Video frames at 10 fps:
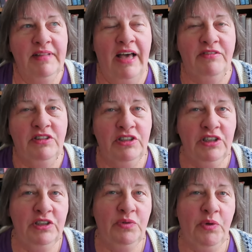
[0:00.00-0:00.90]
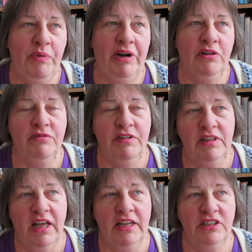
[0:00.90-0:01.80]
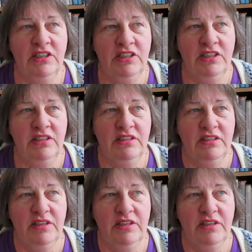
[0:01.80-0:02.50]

afternoon. We went out for lunch.